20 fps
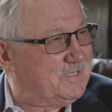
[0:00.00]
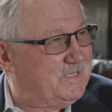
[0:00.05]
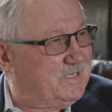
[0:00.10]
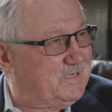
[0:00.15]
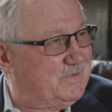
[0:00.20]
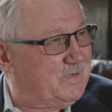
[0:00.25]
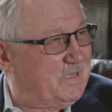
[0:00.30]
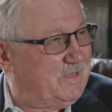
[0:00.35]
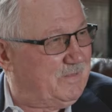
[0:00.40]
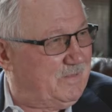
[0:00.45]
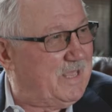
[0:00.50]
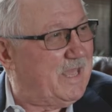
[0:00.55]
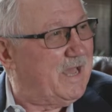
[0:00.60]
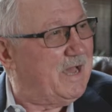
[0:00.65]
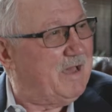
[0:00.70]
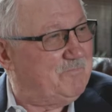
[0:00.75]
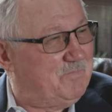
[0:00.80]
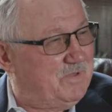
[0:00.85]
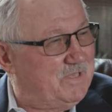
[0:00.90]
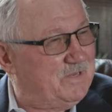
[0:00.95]
yeah,
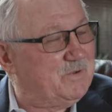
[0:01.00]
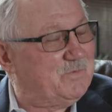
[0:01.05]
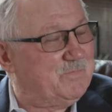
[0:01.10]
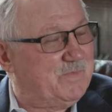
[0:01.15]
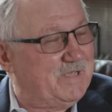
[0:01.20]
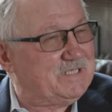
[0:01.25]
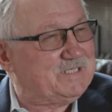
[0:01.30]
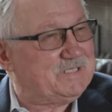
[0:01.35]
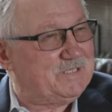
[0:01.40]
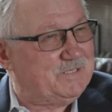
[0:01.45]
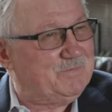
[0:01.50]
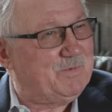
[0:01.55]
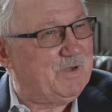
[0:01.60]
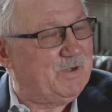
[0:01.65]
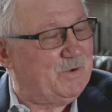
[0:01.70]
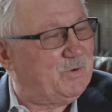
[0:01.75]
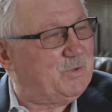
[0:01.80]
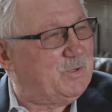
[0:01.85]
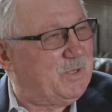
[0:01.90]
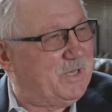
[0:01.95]
I've been here basically my
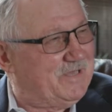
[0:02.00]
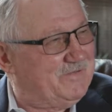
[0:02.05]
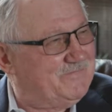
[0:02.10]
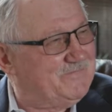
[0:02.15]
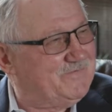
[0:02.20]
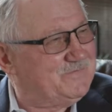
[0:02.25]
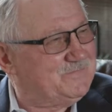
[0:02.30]
whole life.